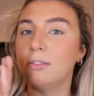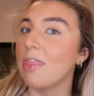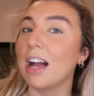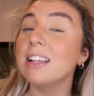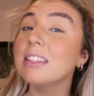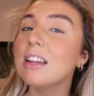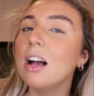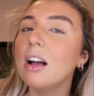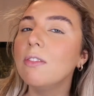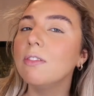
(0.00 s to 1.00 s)
That
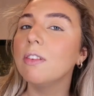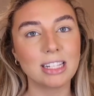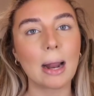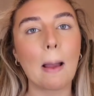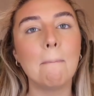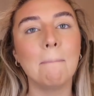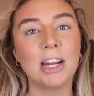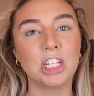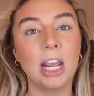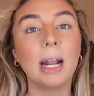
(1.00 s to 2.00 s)
stuff, it's like
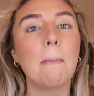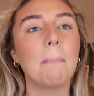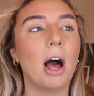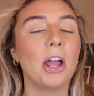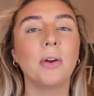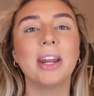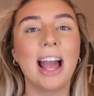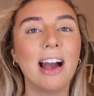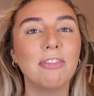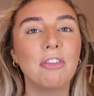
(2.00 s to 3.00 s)
magic, but I only
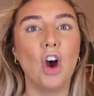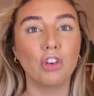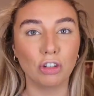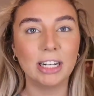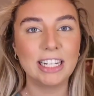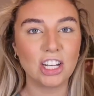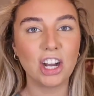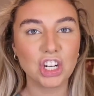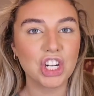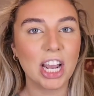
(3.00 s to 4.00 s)
have a really
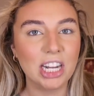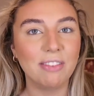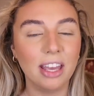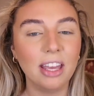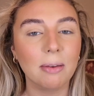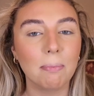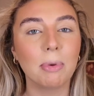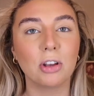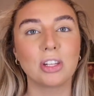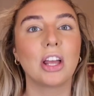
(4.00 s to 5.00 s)
dark shade of it
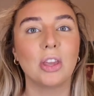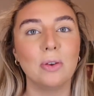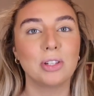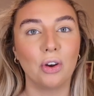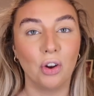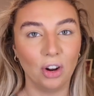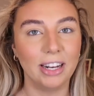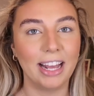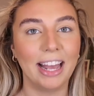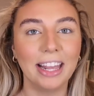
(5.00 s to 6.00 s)
because I use on
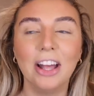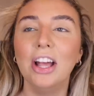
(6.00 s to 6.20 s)
holiday.